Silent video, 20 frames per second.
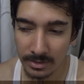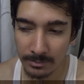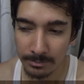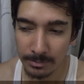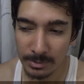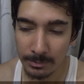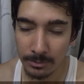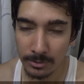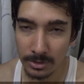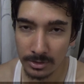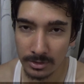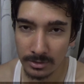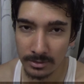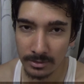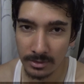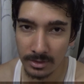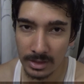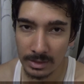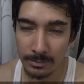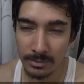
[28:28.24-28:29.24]
people,
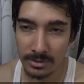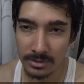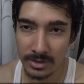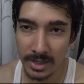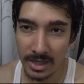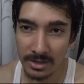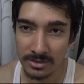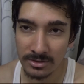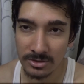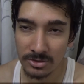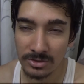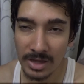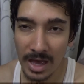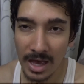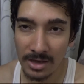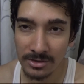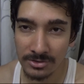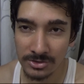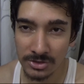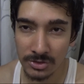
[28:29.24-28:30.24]
even the
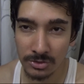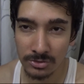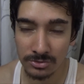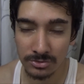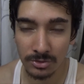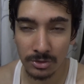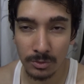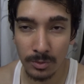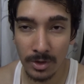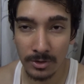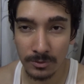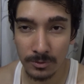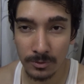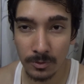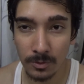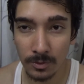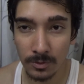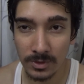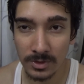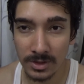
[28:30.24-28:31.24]
NGOs don't want to
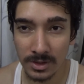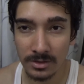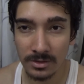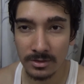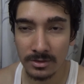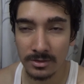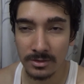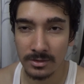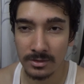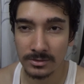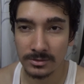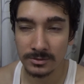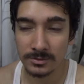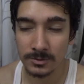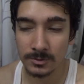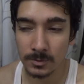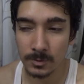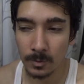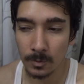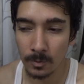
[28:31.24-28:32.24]
go there.
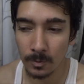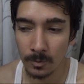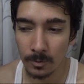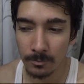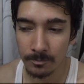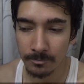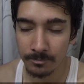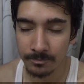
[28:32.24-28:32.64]
So